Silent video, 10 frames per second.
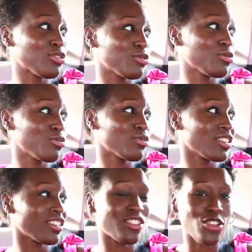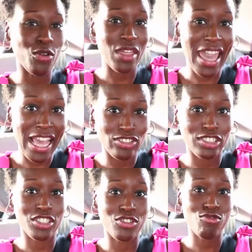you know the
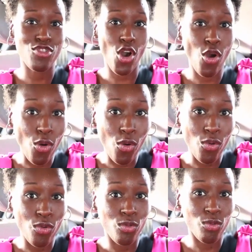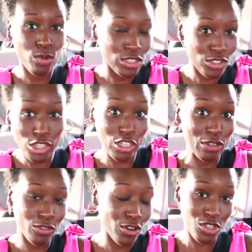address and you know what you're
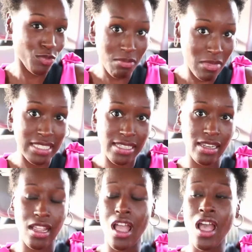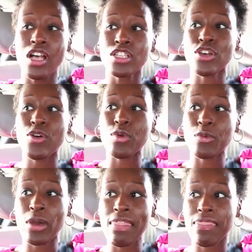looking for, you would miss it. So we
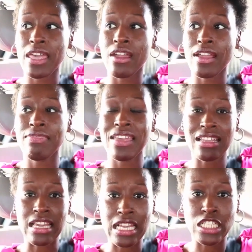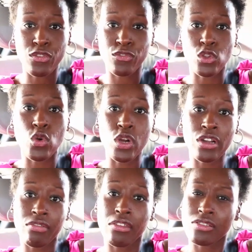went there, and then each
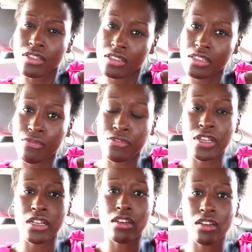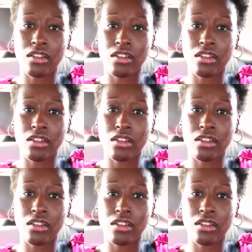floor there's a different